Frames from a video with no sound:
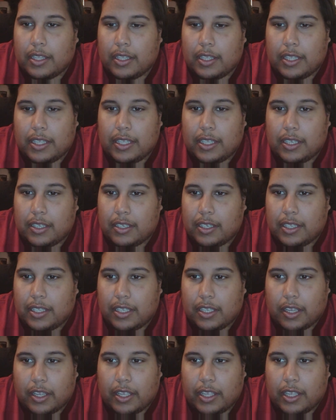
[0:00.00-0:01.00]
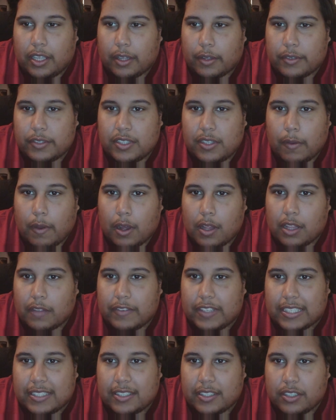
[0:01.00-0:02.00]
He goes through all
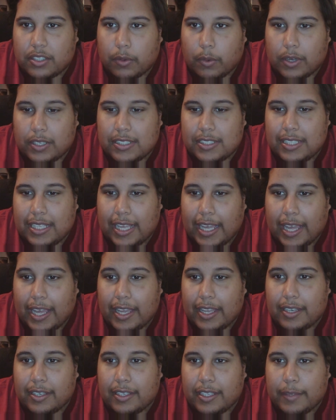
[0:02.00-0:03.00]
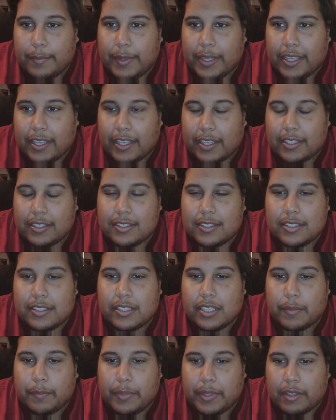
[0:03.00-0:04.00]
of this, and towards the end, he begins
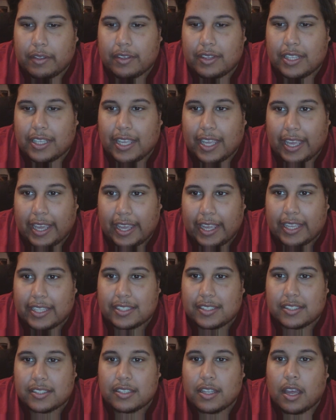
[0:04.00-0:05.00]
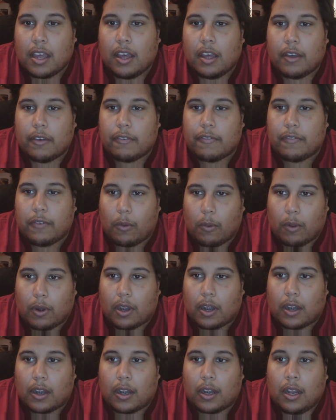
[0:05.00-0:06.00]
to build the case
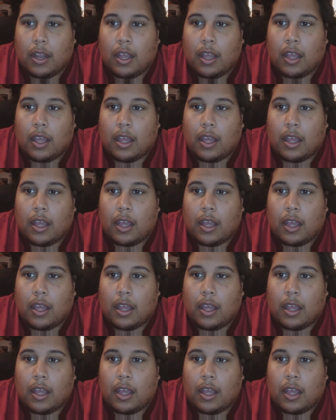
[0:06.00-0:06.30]
for